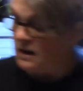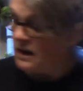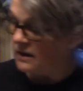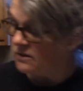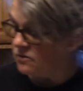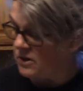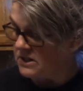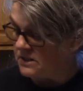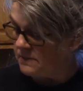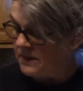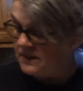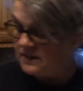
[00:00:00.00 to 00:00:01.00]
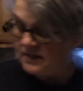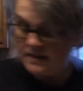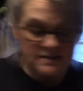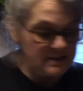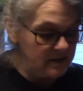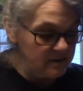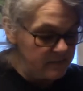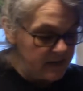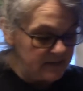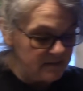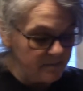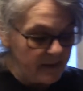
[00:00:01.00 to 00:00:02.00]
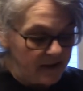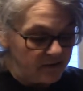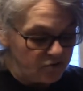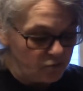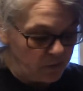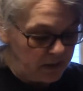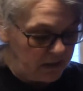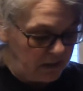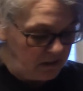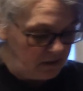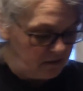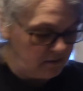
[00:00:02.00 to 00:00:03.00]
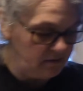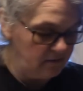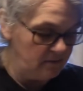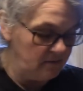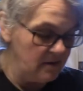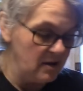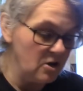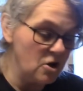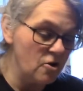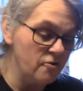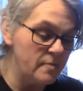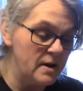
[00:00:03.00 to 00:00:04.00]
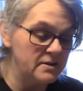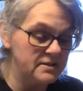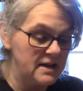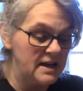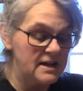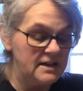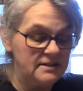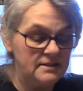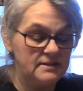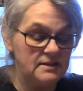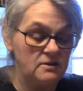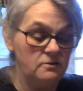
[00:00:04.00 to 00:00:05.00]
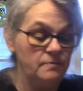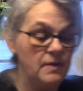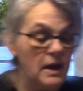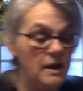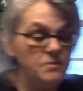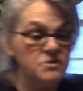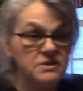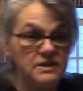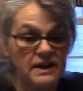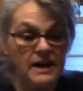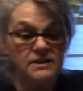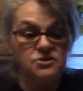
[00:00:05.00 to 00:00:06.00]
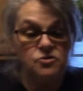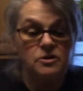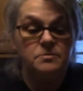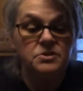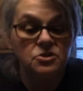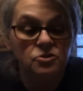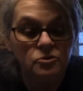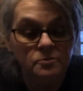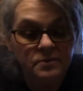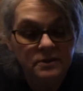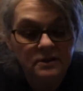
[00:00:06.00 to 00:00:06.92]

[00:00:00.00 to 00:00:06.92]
And the recipe says that it makes about 20 golf ball size. So I'm using an ice cream scoop.